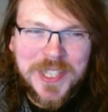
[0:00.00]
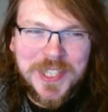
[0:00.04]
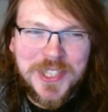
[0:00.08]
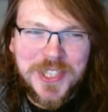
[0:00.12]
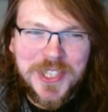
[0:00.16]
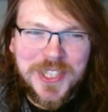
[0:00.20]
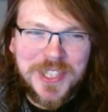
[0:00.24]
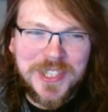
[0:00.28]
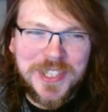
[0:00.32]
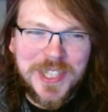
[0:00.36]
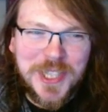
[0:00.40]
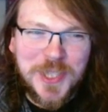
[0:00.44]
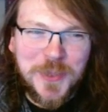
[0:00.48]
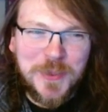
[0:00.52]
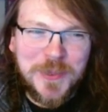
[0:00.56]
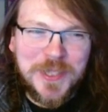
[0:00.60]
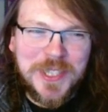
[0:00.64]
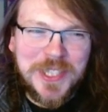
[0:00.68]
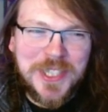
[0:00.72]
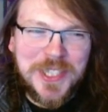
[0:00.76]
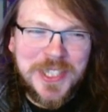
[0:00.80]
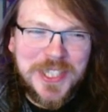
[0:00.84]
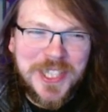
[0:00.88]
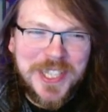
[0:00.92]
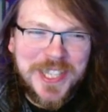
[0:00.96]
this was
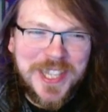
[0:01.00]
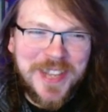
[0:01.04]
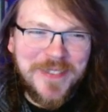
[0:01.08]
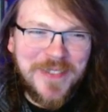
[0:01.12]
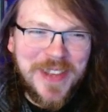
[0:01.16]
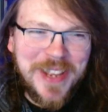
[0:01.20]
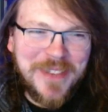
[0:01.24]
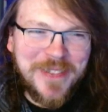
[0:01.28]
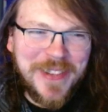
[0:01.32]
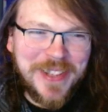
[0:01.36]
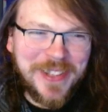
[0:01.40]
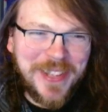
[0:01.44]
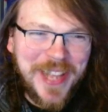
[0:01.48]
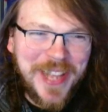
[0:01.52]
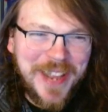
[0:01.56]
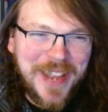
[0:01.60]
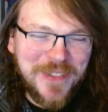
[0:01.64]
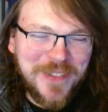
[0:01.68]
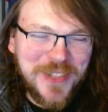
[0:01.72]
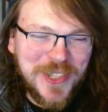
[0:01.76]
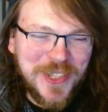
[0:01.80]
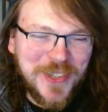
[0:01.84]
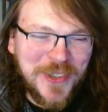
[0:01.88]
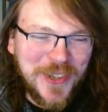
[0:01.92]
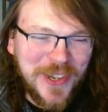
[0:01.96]
the scene that made me laugh
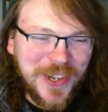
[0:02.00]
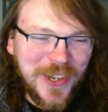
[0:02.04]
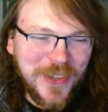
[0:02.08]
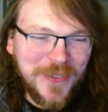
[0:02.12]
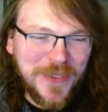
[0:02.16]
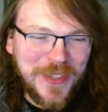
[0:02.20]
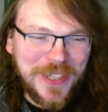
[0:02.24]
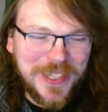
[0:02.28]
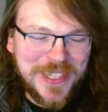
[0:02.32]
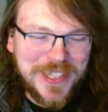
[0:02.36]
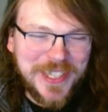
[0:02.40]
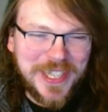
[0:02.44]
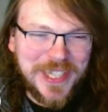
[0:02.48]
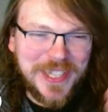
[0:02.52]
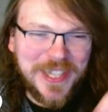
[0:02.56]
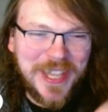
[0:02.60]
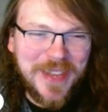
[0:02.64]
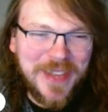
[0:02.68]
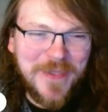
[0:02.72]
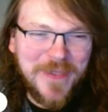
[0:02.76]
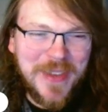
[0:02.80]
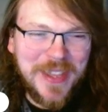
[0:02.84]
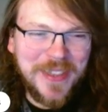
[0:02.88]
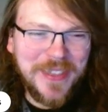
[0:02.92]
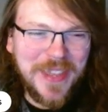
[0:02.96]
so hard because like
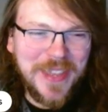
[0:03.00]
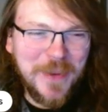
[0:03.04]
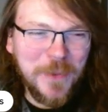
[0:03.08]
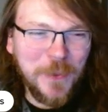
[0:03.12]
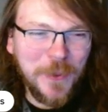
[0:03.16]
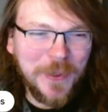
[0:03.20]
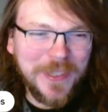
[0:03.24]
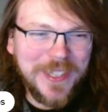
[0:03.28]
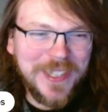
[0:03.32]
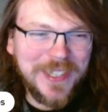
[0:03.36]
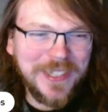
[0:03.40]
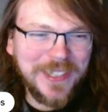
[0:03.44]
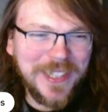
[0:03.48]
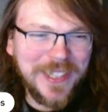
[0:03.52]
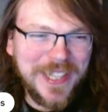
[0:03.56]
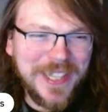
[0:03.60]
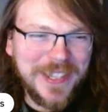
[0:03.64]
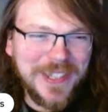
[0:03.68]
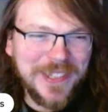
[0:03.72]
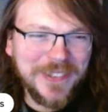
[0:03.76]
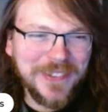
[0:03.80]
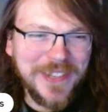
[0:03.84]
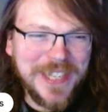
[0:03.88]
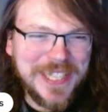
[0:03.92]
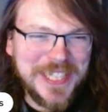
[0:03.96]
they wouldn't let
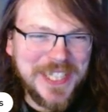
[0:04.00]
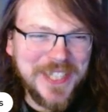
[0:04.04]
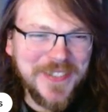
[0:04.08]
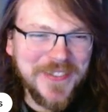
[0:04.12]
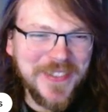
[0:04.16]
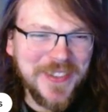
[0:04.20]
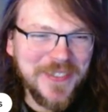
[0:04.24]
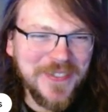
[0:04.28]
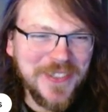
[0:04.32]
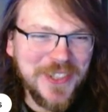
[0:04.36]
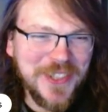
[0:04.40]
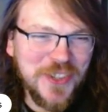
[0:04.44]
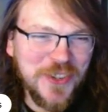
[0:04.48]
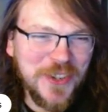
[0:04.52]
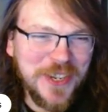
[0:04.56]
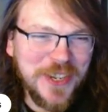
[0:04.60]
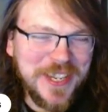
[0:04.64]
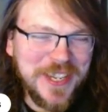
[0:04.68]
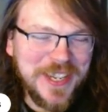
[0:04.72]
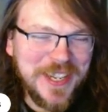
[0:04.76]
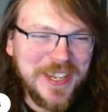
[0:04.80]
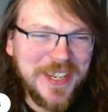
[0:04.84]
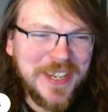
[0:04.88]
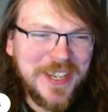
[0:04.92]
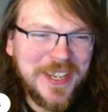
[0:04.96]
the rest of them
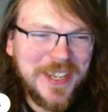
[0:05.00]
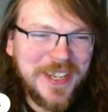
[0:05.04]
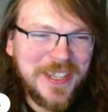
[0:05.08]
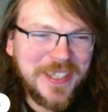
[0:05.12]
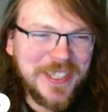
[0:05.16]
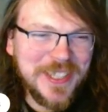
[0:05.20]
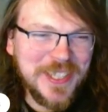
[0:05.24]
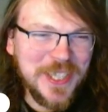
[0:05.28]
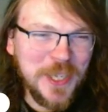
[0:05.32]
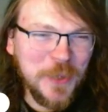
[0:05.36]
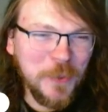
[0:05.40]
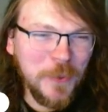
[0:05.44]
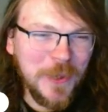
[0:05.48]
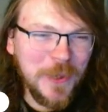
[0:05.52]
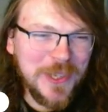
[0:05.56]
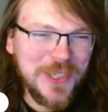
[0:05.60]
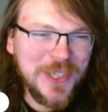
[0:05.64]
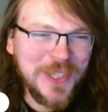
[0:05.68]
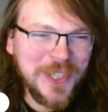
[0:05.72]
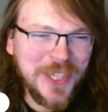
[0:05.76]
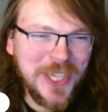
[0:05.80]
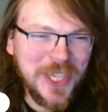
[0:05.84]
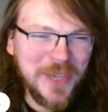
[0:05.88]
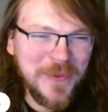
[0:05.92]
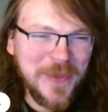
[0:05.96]
join because there
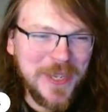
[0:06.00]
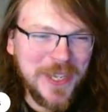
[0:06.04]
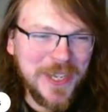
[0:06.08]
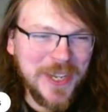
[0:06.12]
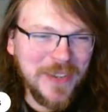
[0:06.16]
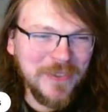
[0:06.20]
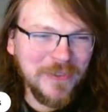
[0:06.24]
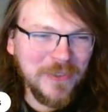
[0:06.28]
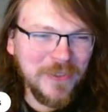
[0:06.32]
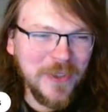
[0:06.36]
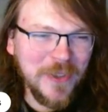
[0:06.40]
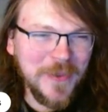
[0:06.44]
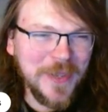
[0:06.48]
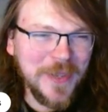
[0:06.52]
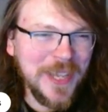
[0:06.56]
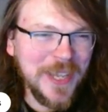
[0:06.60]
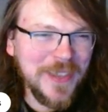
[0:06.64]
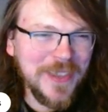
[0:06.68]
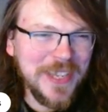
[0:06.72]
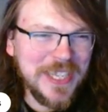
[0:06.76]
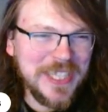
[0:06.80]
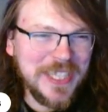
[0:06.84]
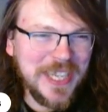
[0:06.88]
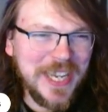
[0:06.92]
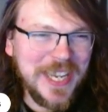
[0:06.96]
wasn't going to be enough room, and then
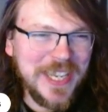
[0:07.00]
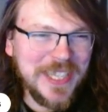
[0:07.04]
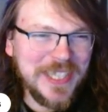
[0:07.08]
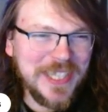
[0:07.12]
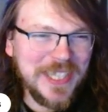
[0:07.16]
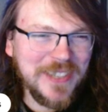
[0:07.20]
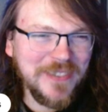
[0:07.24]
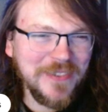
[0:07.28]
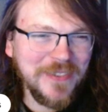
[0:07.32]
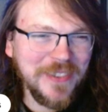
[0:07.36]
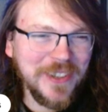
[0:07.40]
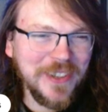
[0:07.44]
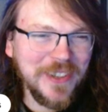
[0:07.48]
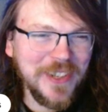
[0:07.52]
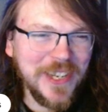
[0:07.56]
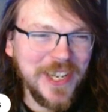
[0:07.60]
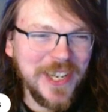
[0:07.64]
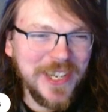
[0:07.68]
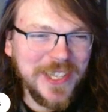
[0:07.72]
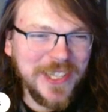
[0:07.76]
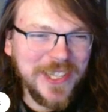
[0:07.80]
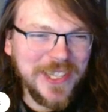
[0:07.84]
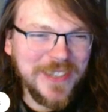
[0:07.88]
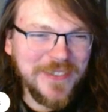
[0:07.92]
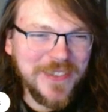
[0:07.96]
this guy's like very
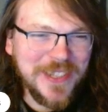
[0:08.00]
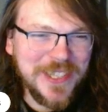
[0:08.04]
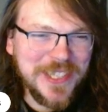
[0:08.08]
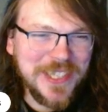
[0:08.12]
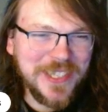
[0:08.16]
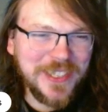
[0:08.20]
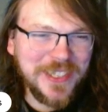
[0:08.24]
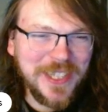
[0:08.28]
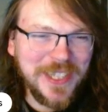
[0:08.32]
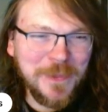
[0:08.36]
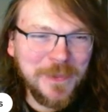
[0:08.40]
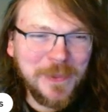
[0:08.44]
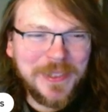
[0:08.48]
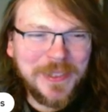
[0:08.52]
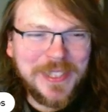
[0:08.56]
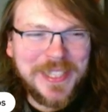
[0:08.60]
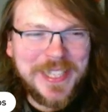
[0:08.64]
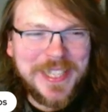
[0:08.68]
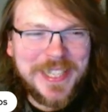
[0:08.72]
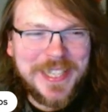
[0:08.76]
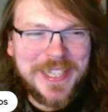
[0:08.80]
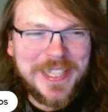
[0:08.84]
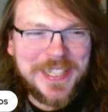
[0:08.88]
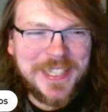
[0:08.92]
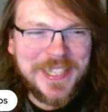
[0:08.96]
unconvincing, like
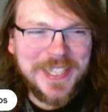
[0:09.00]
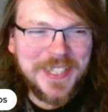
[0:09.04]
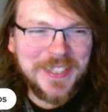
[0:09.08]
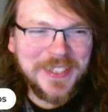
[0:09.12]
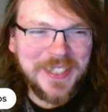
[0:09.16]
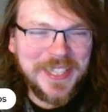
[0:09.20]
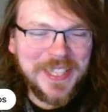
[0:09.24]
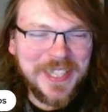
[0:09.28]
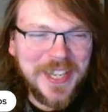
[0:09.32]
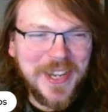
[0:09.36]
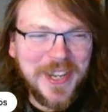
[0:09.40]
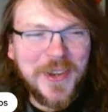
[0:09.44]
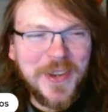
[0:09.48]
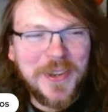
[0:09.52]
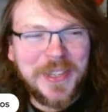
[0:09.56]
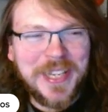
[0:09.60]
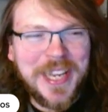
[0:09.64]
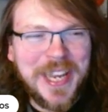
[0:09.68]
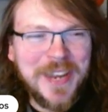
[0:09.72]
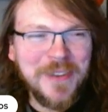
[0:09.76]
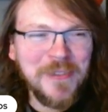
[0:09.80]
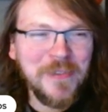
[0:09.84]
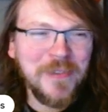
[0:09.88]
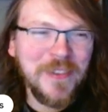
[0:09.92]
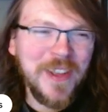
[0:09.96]
please, and they're like
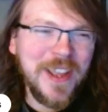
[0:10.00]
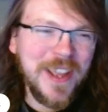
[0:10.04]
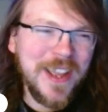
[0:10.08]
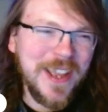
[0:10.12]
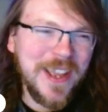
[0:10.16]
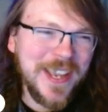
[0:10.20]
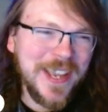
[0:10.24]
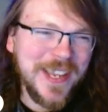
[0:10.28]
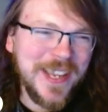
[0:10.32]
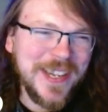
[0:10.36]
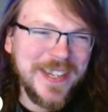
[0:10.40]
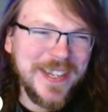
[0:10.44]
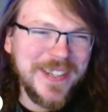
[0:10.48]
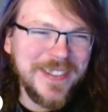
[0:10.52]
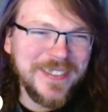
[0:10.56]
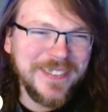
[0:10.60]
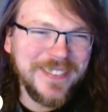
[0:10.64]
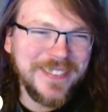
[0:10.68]
okay, fine.